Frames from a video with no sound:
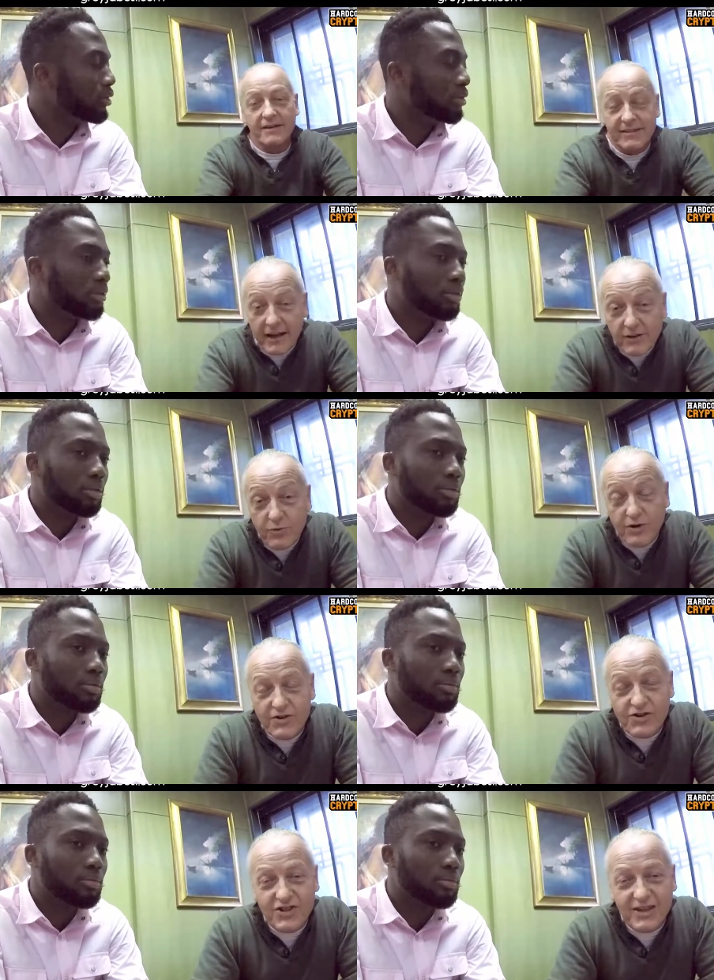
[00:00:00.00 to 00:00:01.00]
Speaker 1: That
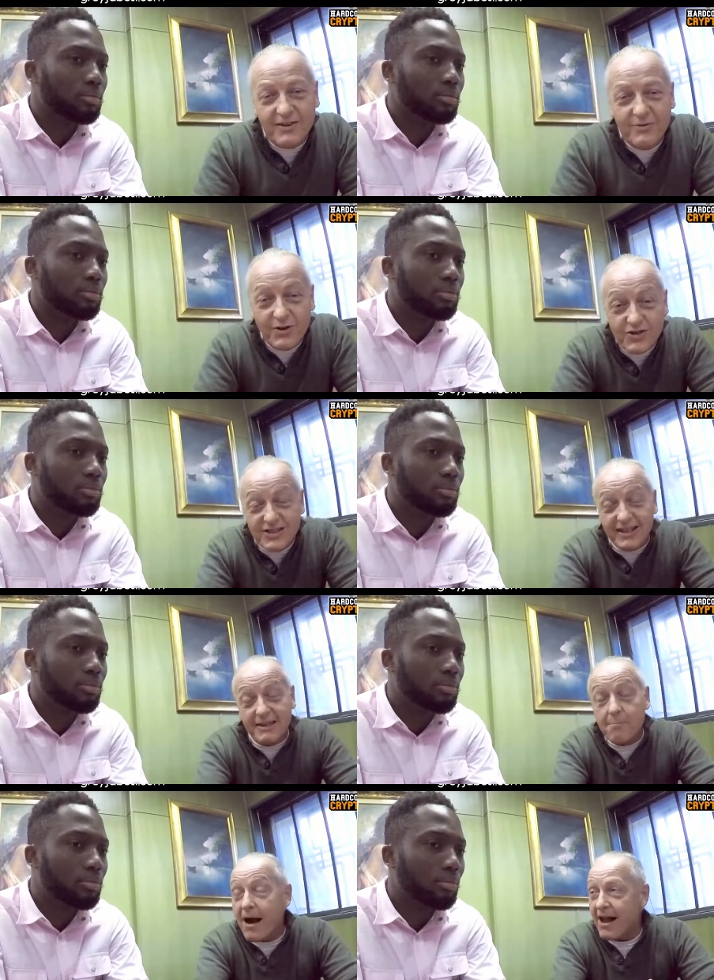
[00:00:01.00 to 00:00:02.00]
was, uh, was the,
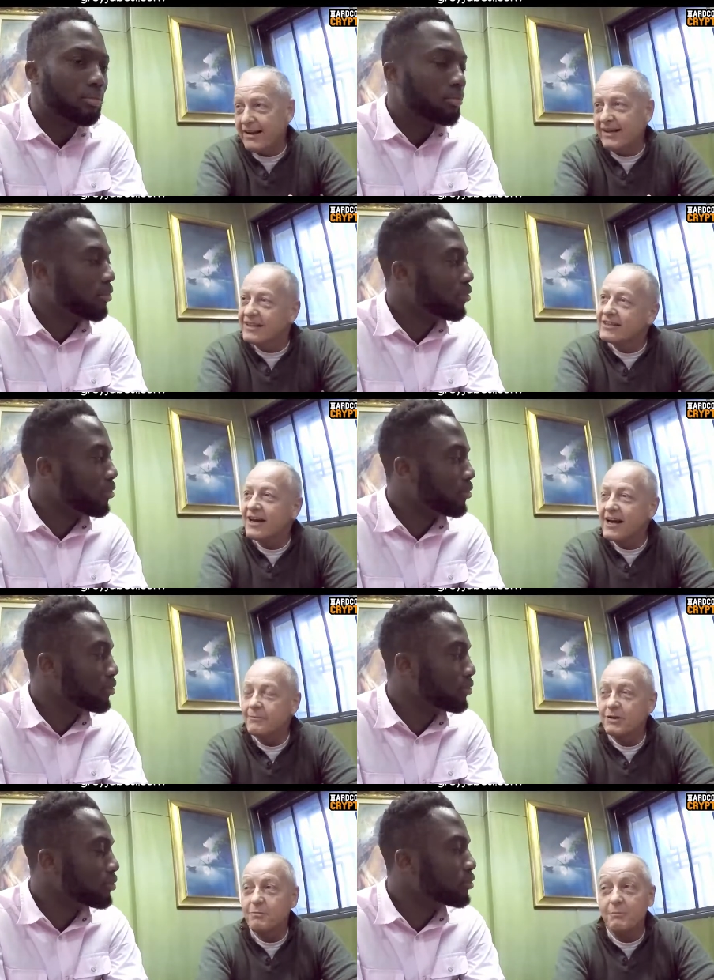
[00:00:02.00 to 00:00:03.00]
the money at the
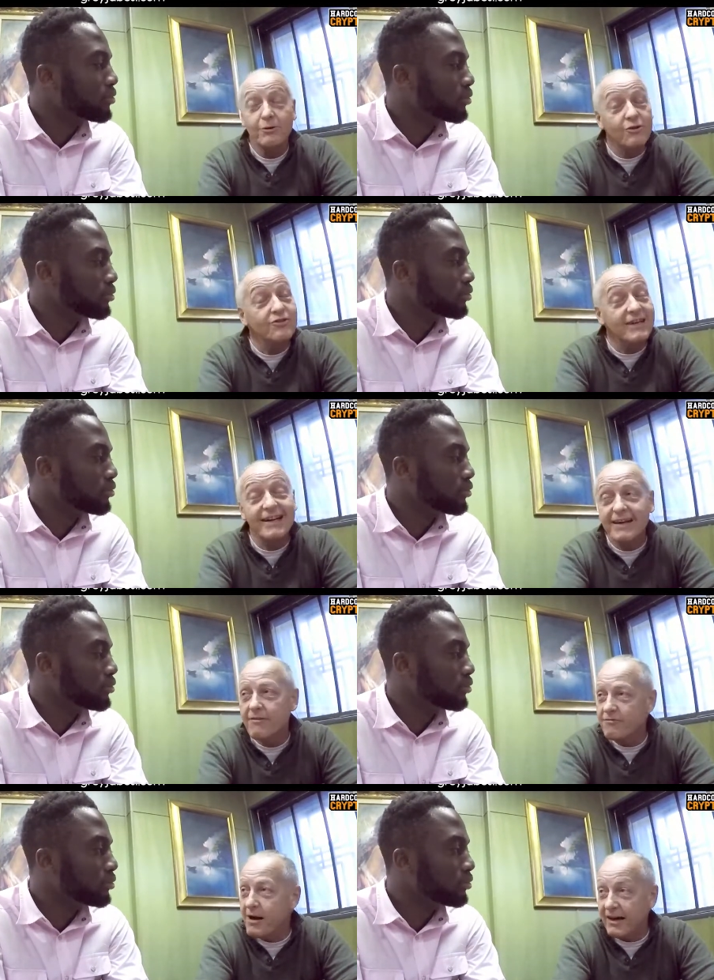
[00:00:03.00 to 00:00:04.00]
time. The people don't really
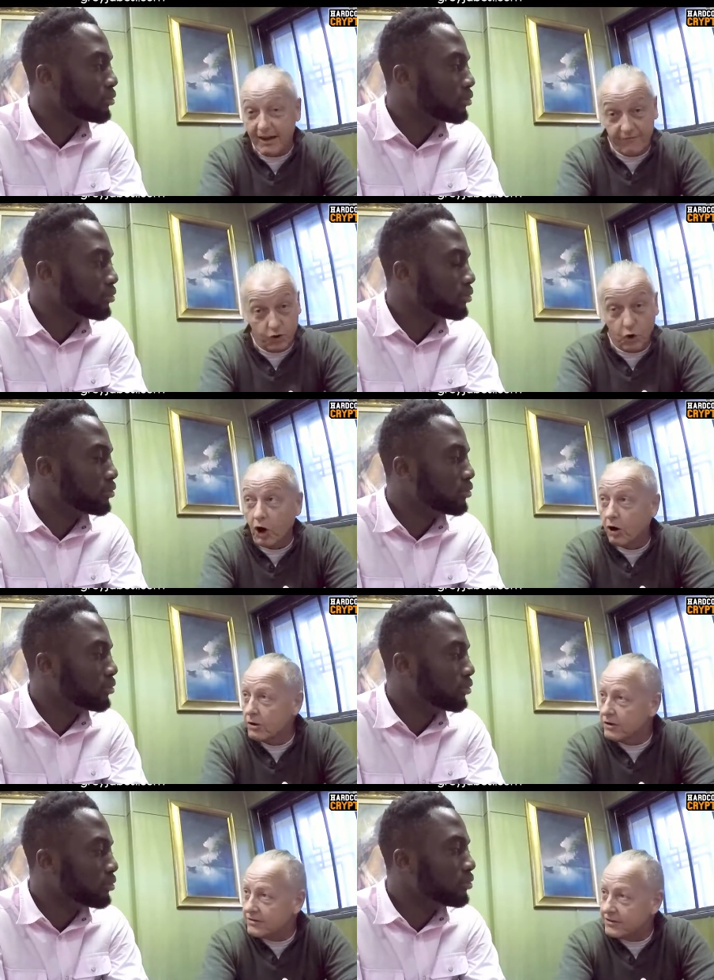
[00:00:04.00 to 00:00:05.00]
have money, have
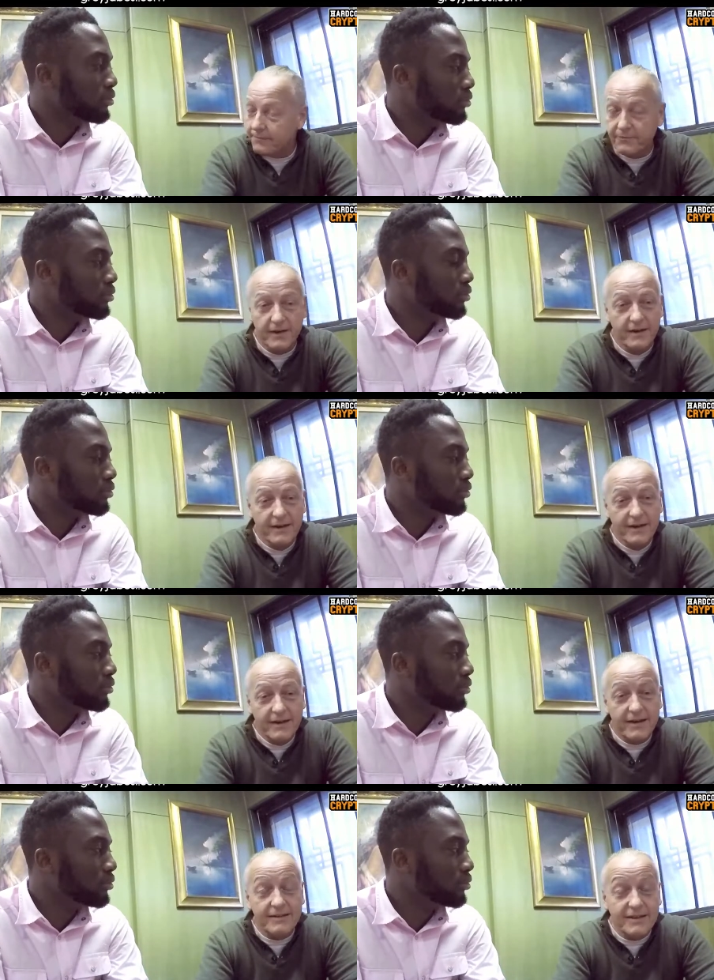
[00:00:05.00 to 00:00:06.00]
gold. Mm-hmm.
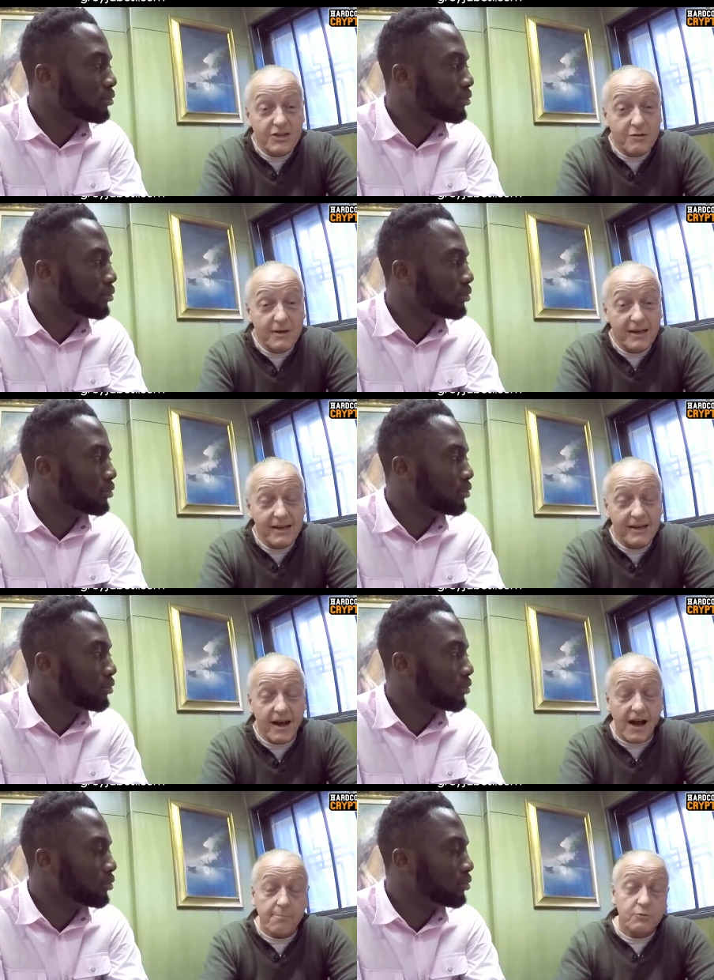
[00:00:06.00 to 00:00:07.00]
And this means uh,
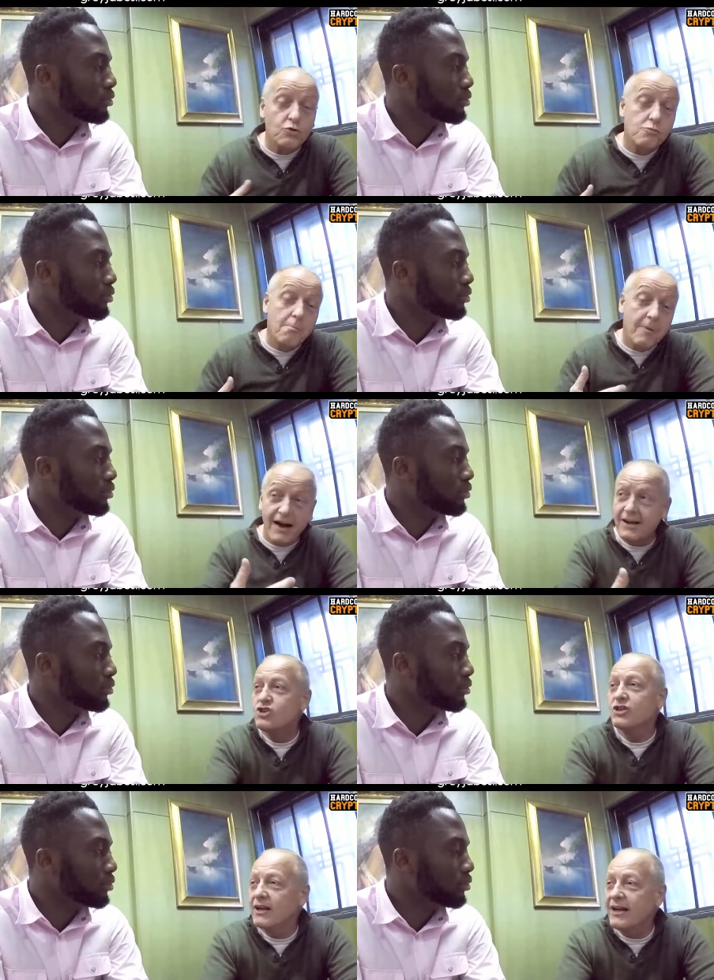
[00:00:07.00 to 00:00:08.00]
up to my
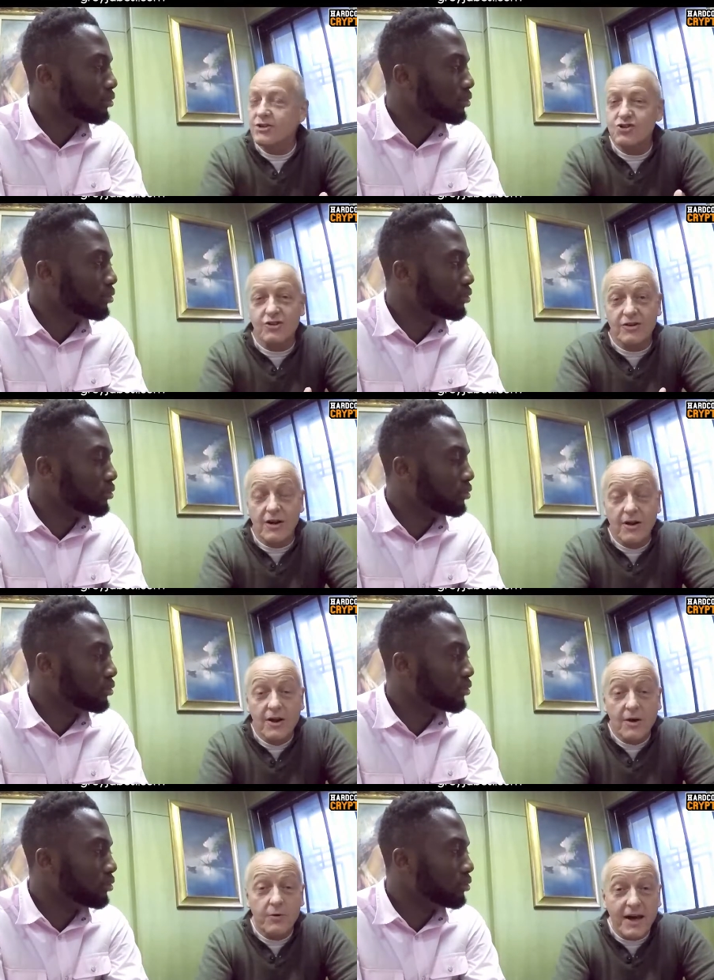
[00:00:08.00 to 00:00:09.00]
generation,
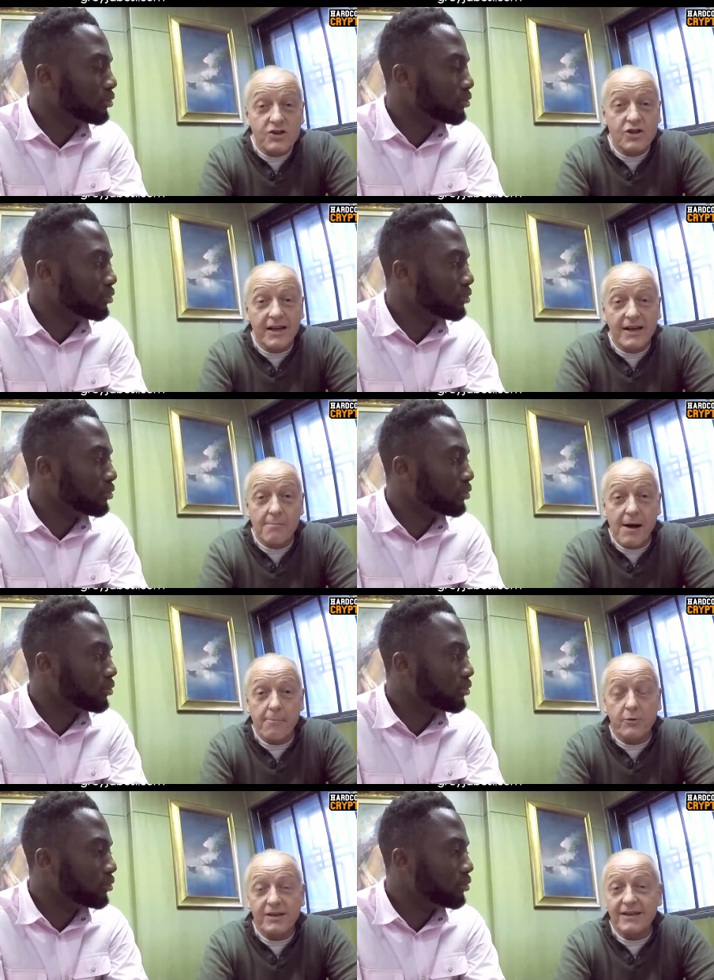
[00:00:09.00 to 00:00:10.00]
we actually come
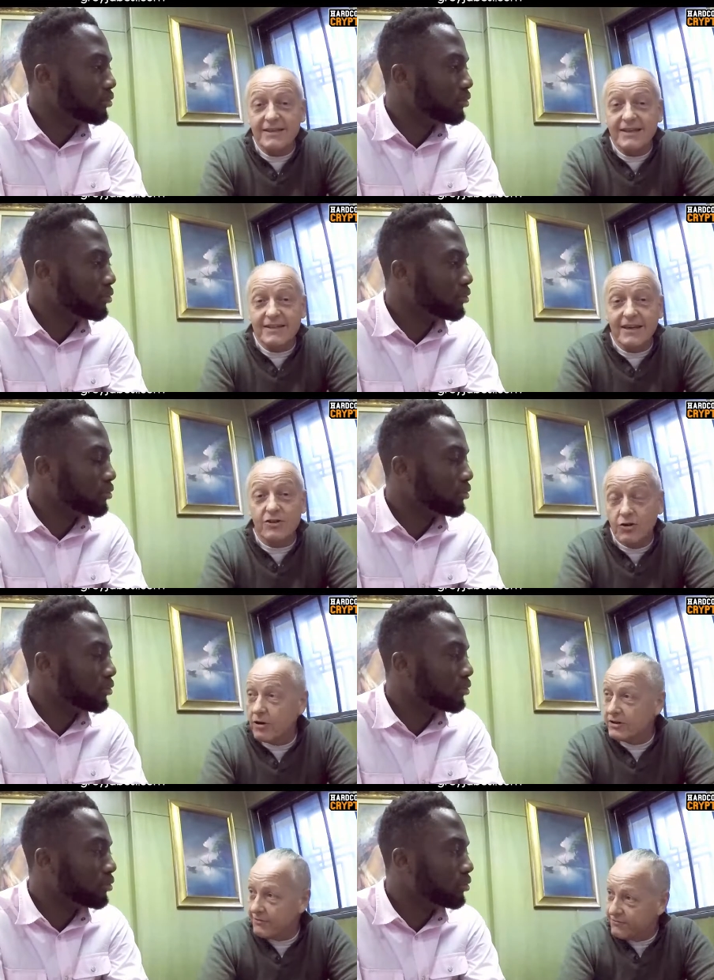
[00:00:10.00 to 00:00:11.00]
up with the idea that
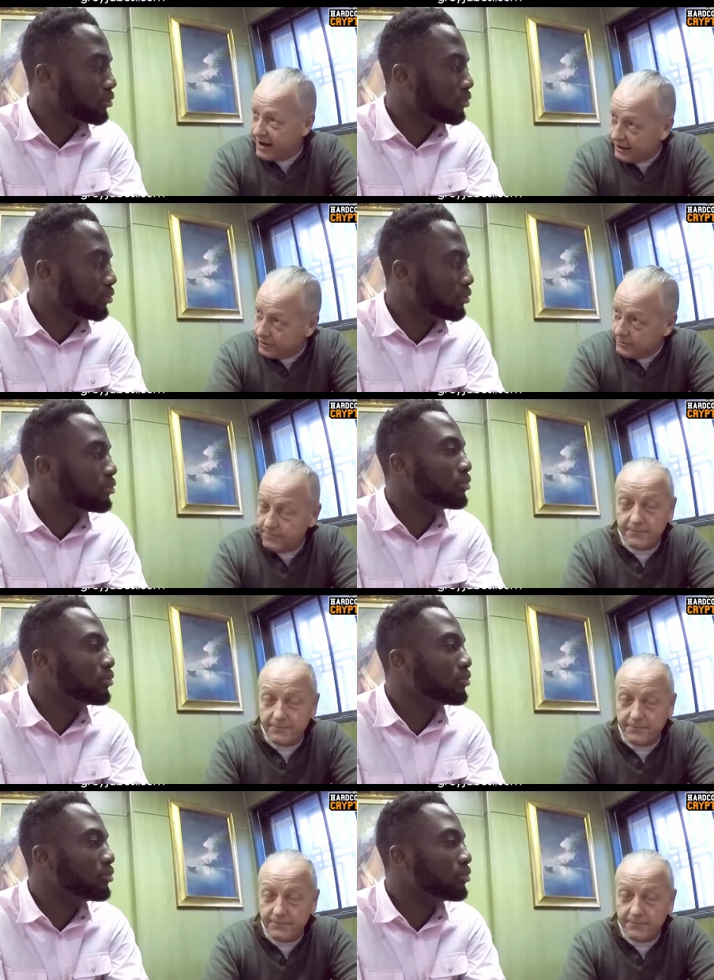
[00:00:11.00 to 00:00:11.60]
gold has value,